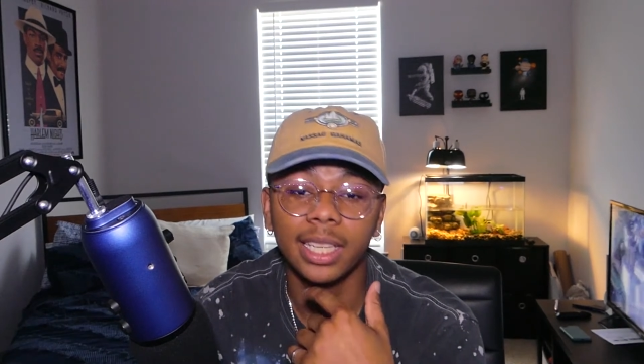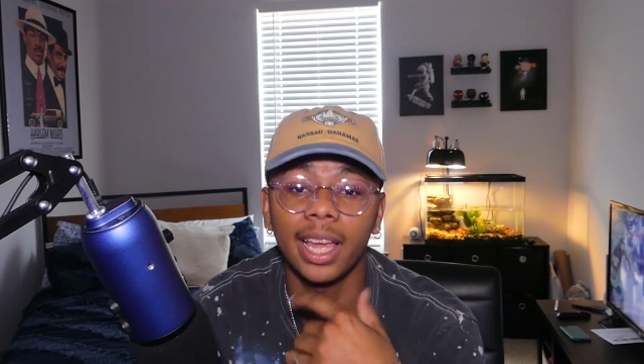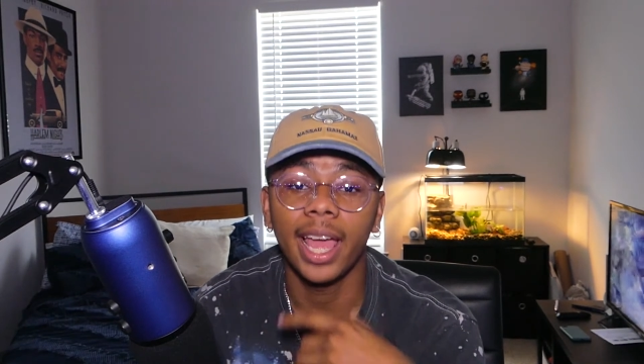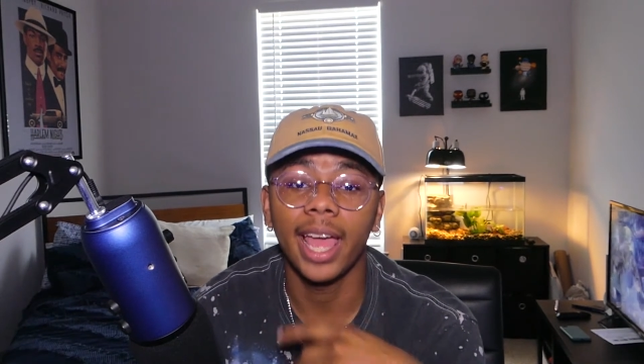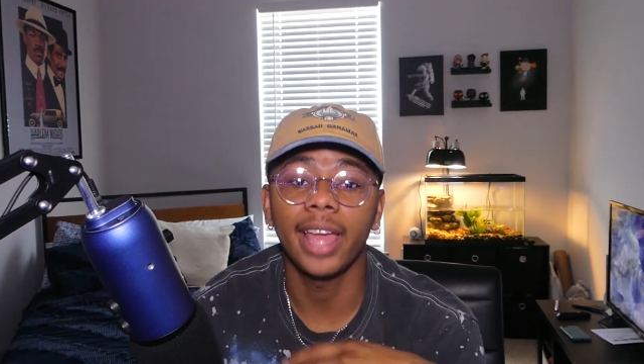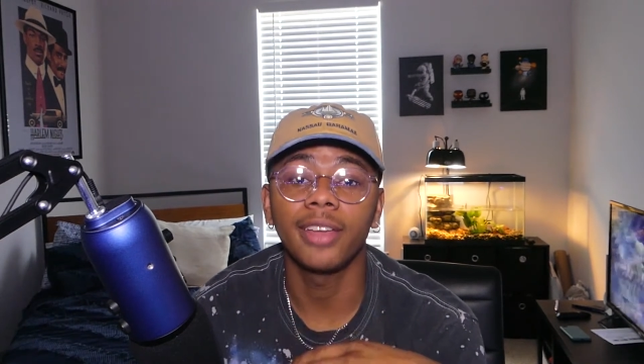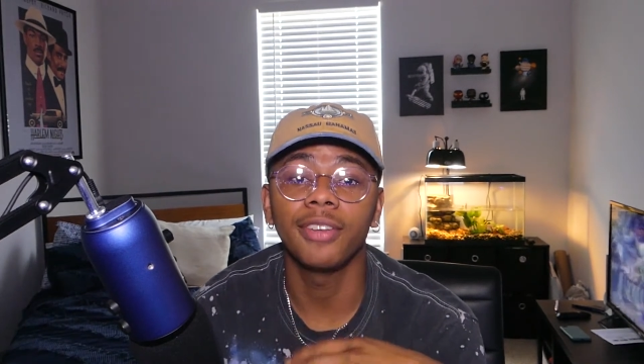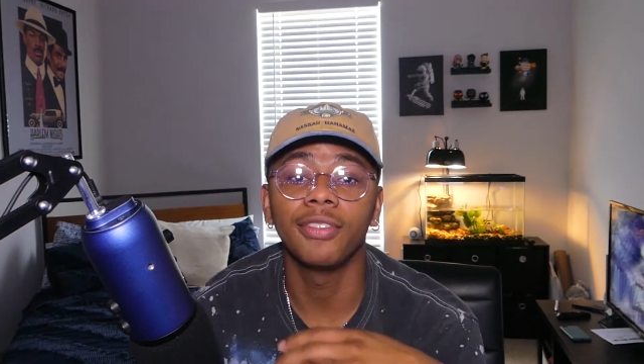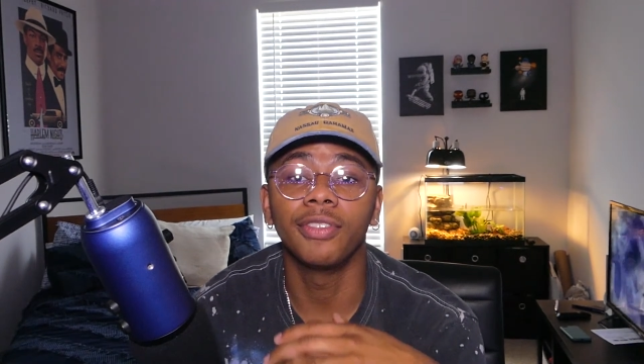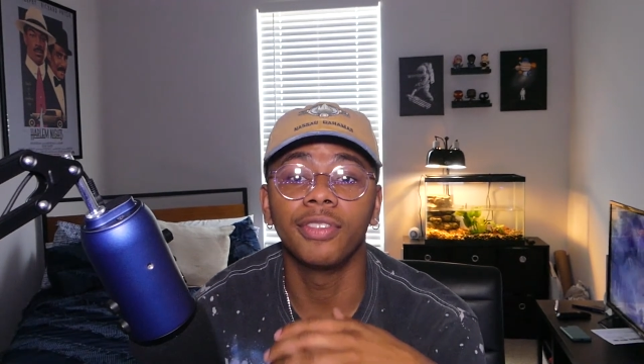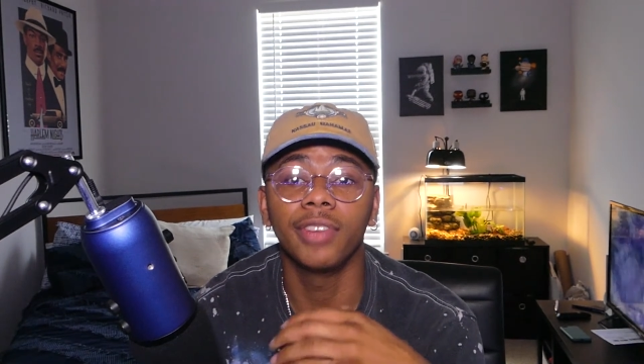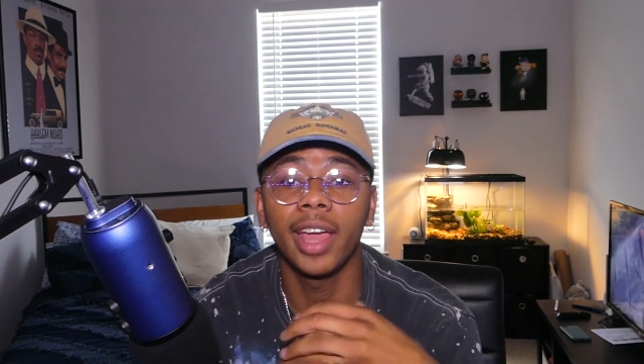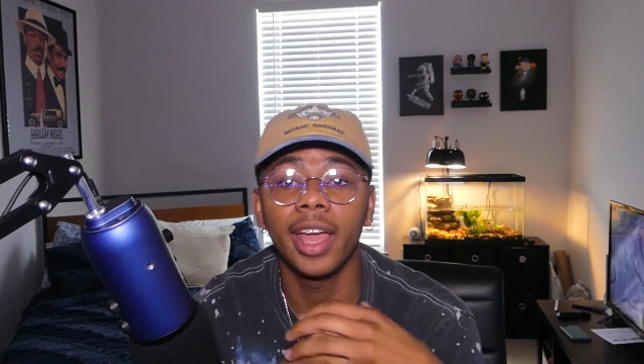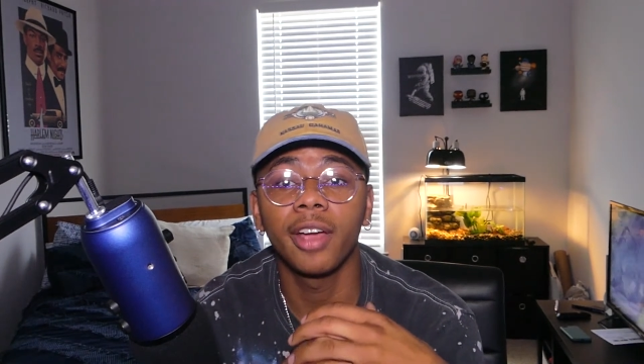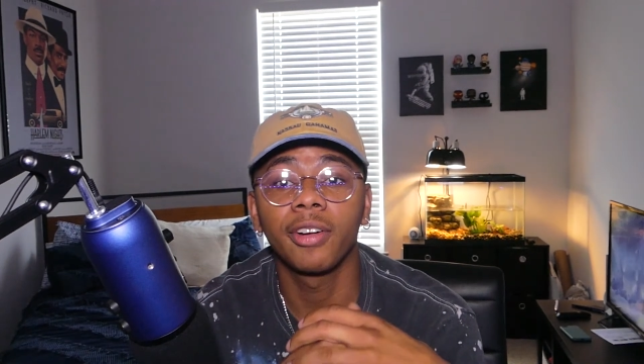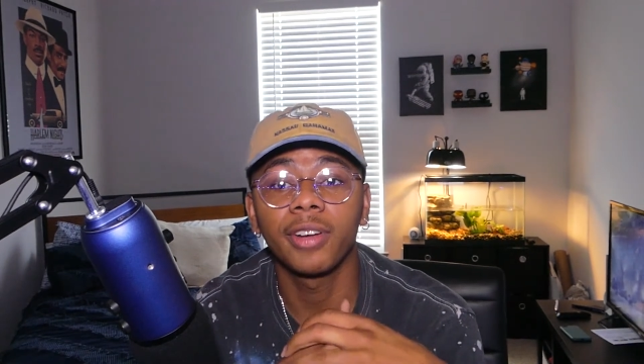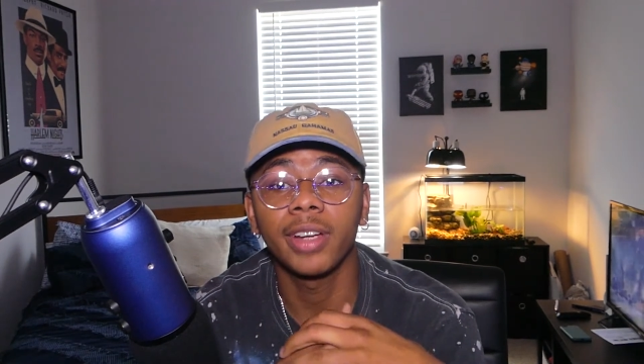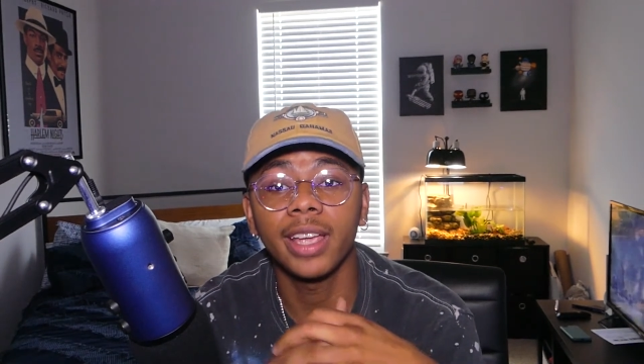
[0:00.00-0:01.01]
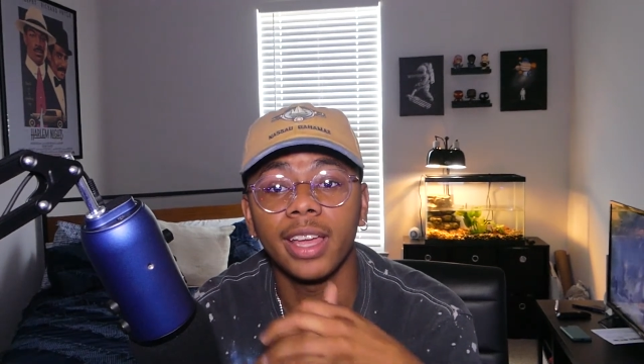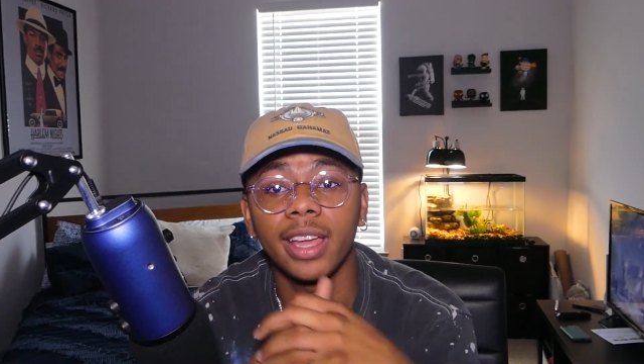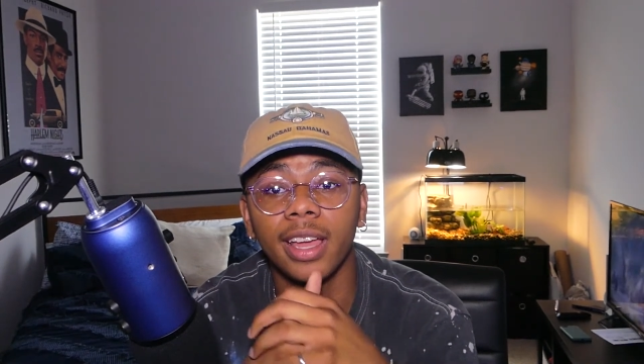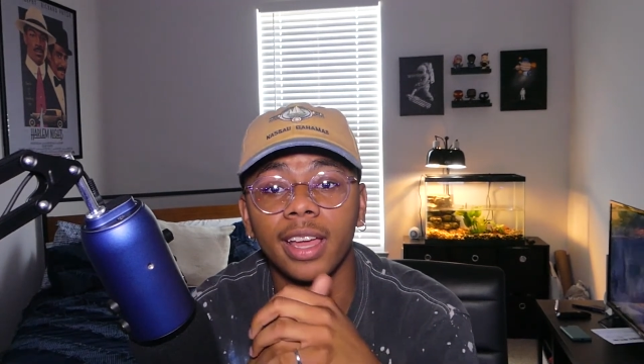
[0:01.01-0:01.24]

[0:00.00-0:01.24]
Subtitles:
a very